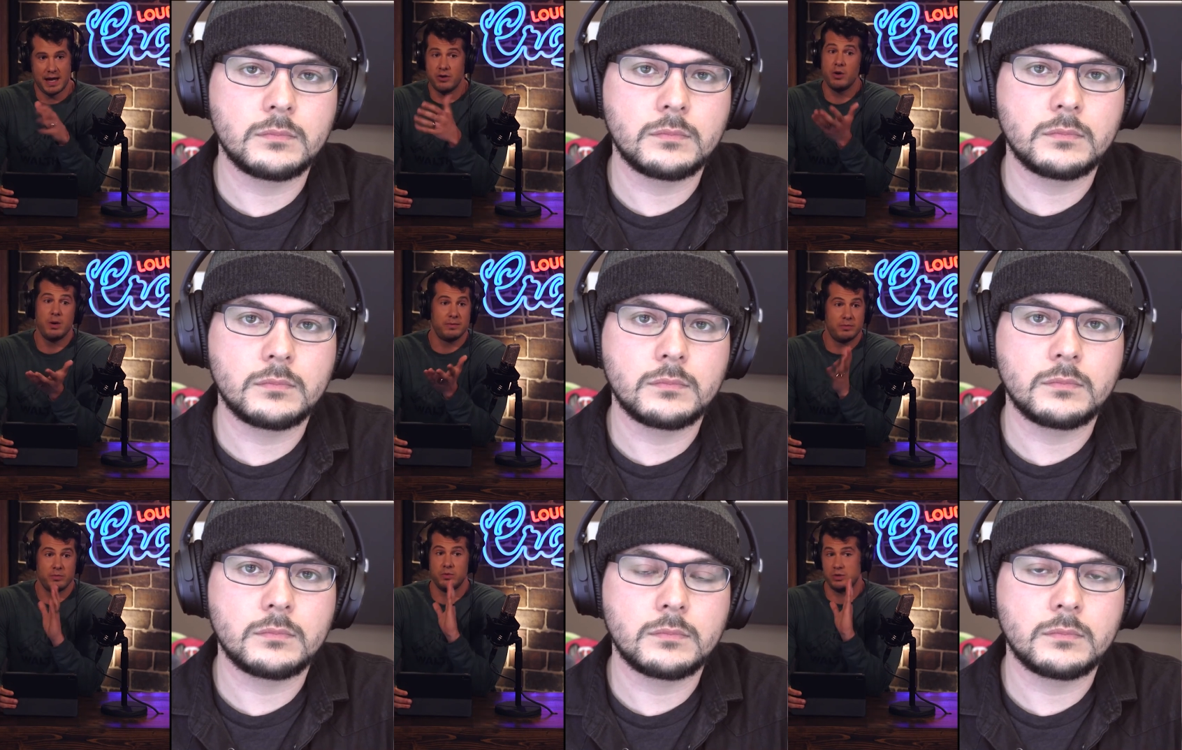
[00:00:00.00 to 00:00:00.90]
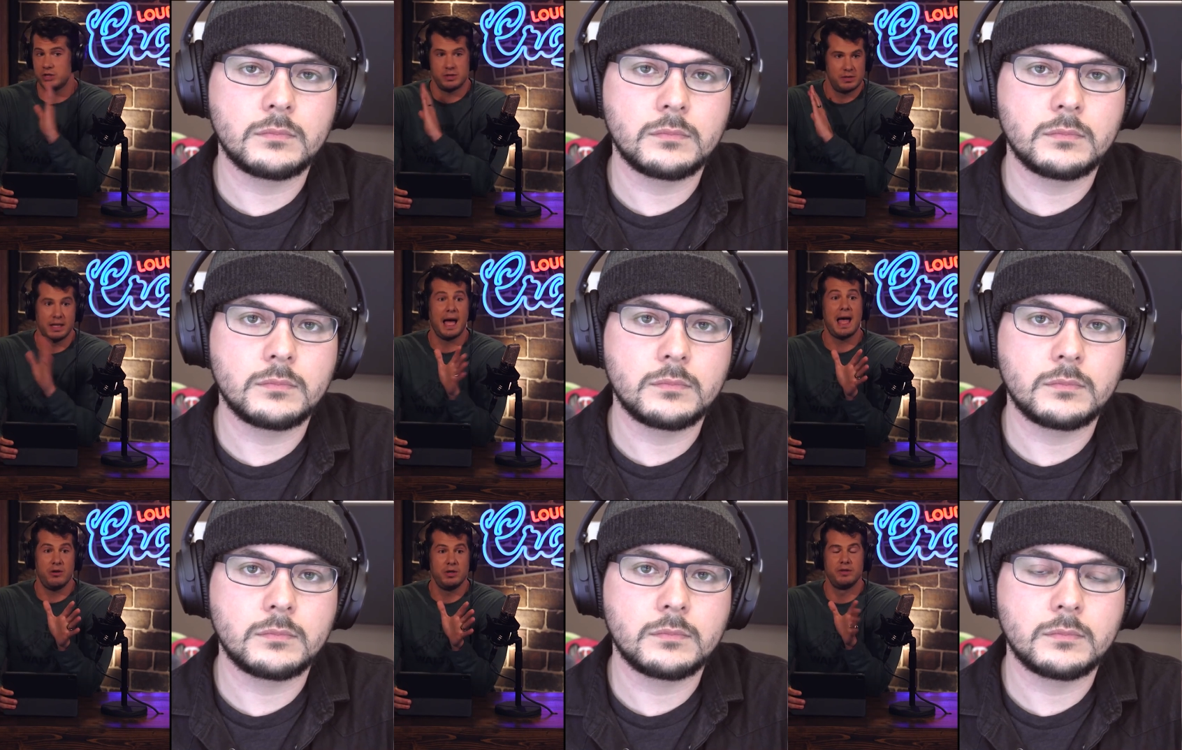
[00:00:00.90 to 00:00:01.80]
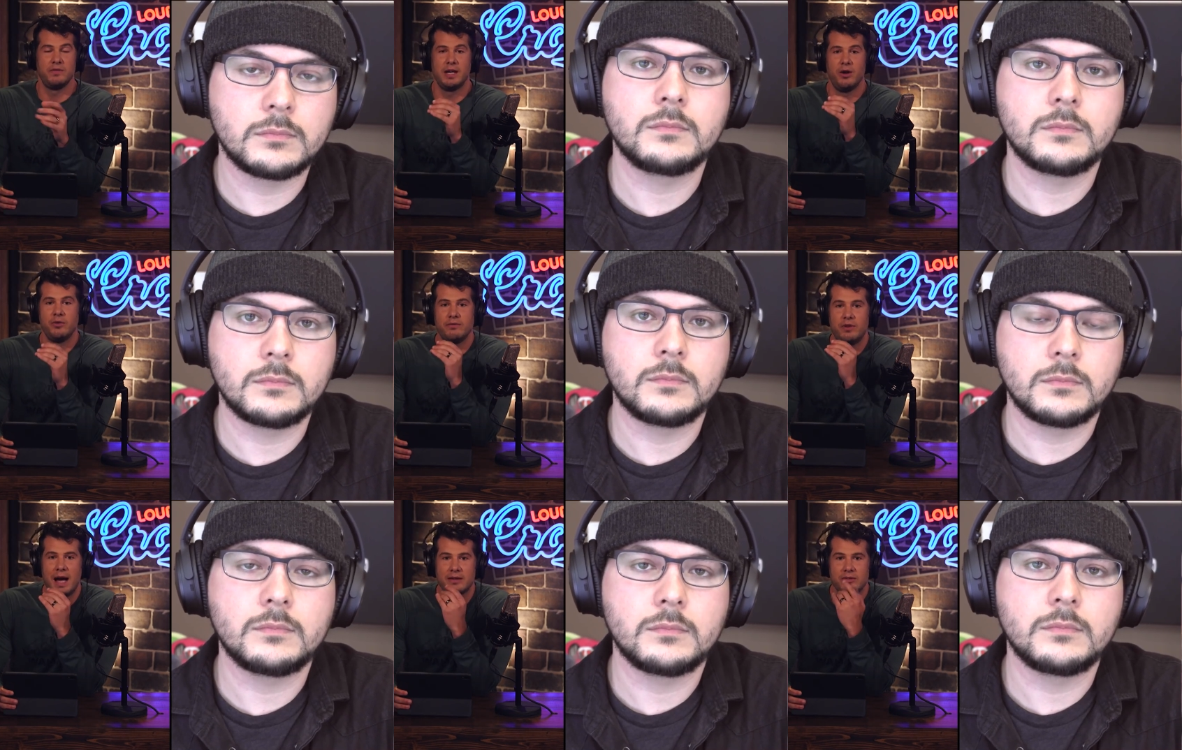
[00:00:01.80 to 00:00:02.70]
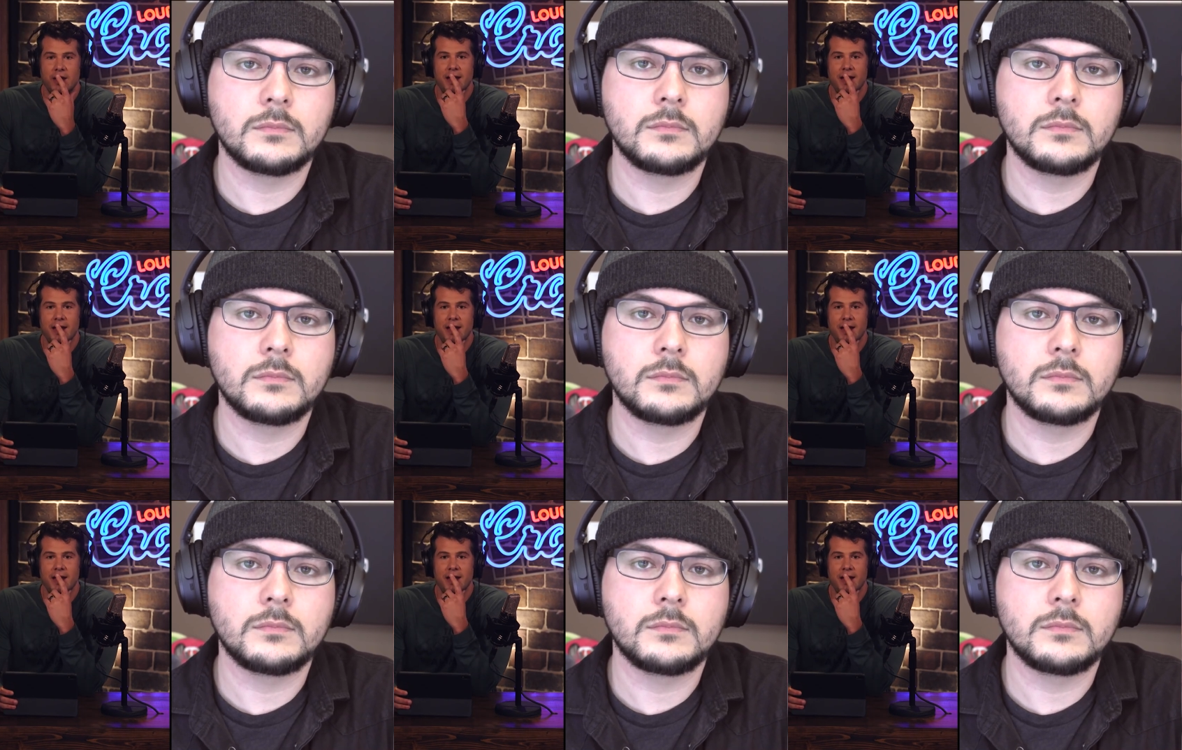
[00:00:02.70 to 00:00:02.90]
Speaker 1: Yeah, I don't know what, that, just the guy who does the videos at Vox.